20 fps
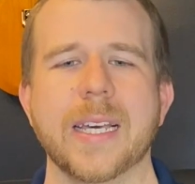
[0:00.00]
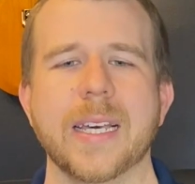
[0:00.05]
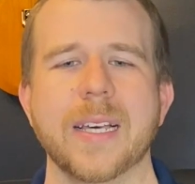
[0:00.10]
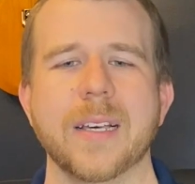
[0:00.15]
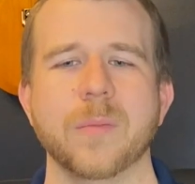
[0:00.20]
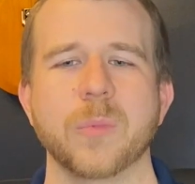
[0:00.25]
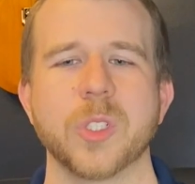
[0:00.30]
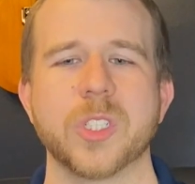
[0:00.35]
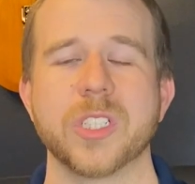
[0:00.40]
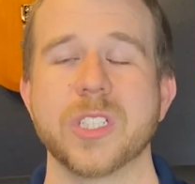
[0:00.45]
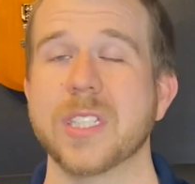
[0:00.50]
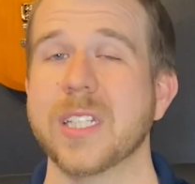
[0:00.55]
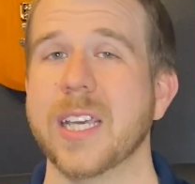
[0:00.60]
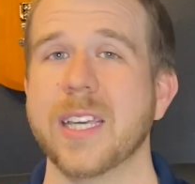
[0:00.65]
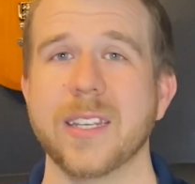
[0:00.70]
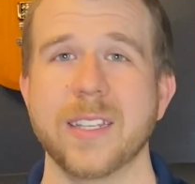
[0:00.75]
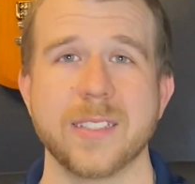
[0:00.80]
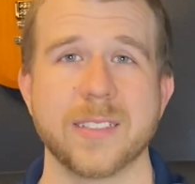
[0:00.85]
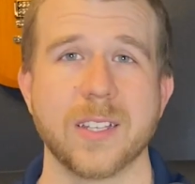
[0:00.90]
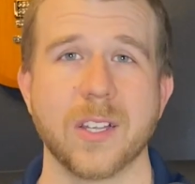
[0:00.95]
which is
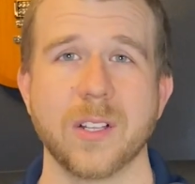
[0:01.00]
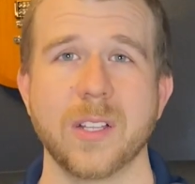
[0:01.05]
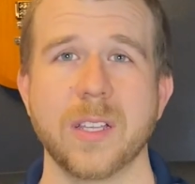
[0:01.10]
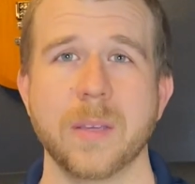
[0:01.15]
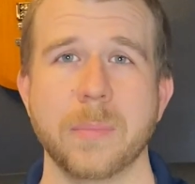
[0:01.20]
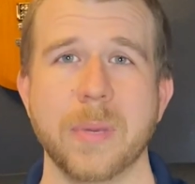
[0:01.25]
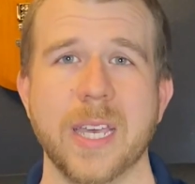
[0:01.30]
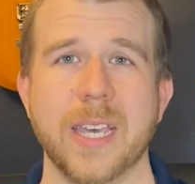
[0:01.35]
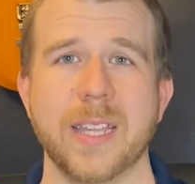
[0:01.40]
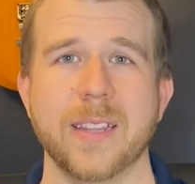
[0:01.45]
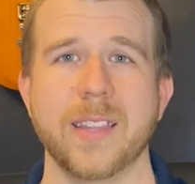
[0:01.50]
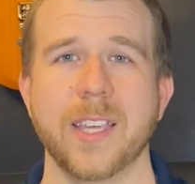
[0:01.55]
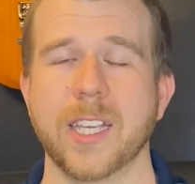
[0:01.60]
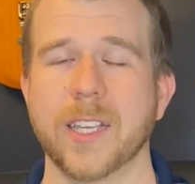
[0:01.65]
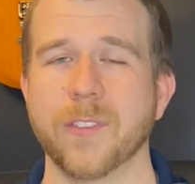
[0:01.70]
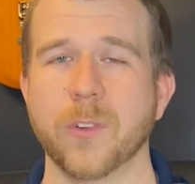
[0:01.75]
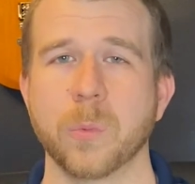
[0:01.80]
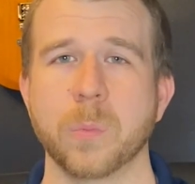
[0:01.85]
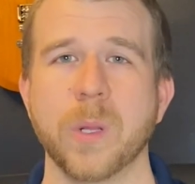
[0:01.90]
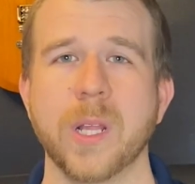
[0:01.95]
not necessarily a bad thing
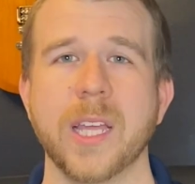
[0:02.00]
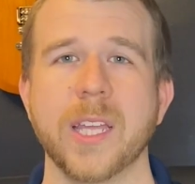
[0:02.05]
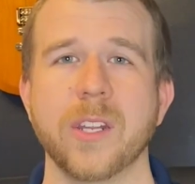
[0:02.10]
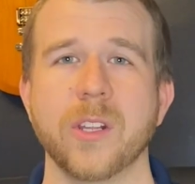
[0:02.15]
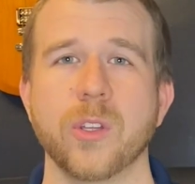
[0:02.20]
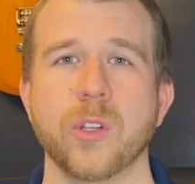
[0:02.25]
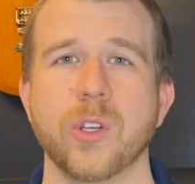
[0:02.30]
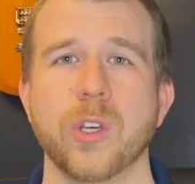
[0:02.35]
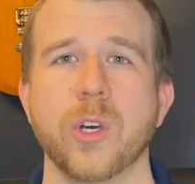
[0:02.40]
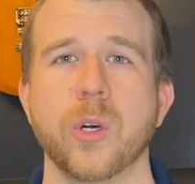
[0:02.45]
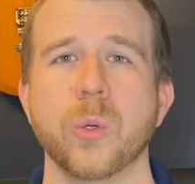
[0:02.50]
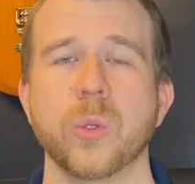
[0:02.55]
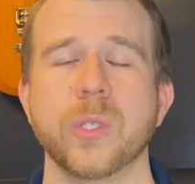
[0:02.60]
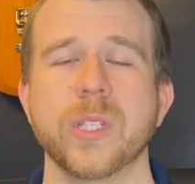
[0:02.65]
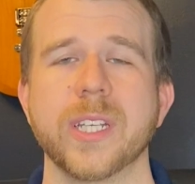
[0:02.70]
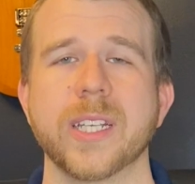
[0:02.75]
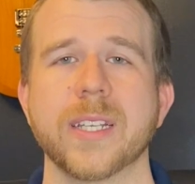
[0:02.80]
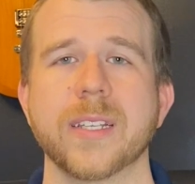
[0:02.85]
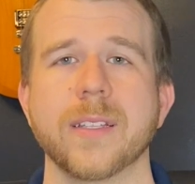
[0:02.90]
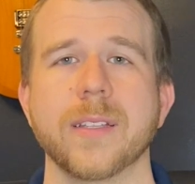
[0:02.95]
if you're planning on
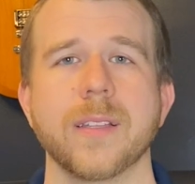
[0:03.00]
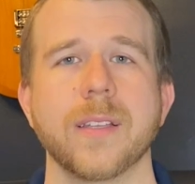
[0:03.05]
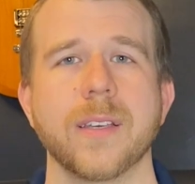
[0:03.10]
holding